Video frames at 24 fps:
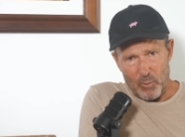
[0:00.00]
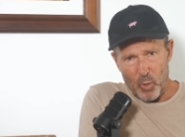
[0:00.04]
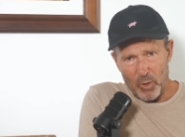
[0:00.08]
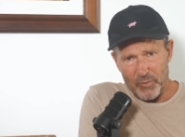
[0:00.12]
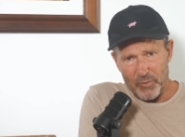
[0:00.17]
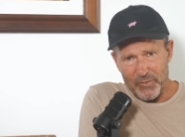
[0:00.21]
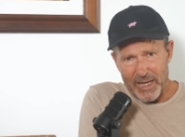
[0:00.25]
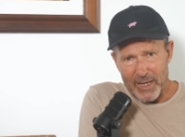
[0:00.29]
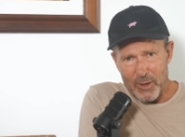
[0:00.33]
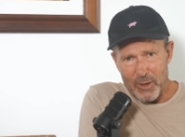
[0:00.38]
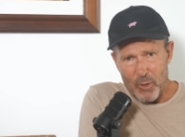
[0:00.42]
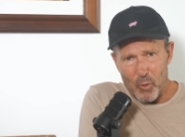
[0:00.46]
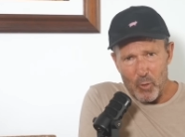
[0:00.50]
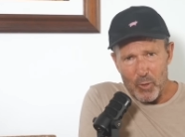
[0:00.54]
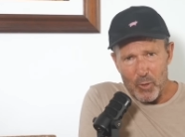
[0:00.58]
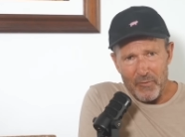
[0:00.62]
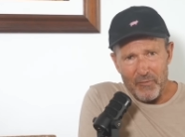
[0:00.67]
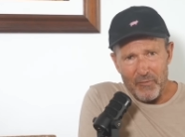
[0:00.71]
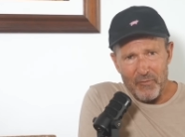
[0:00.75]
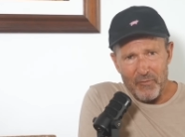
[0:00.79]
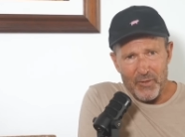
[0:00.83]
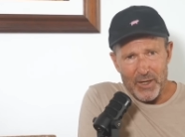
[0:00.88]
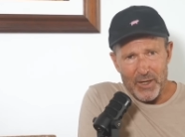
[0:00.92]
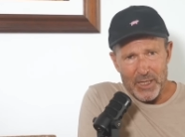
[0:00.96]
what they call
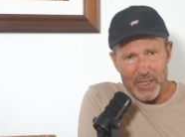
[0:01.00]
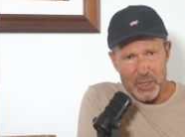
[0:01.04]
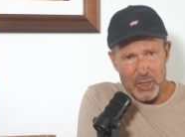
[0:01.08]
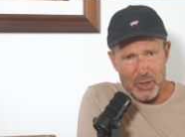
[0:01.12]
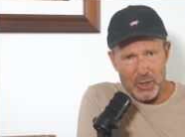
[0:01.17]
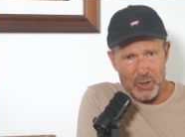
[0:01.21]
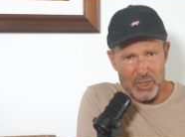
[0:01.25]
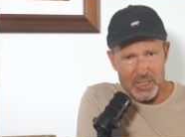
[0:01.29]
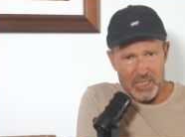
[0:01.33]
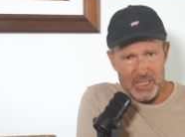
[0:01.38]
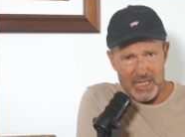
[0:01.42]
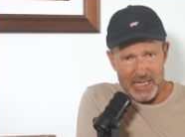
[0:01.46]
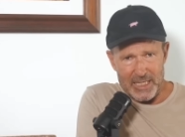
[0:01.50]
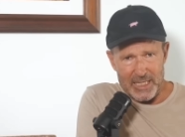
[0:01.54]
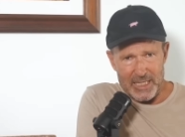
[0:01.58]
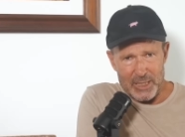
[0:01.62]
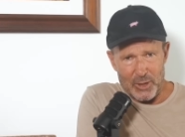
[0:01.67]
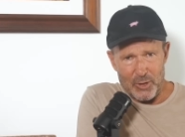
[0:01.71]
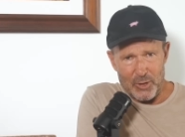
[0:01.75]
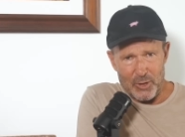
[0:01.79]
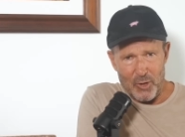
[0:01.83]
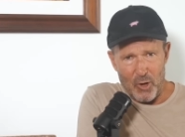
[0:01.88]
confession season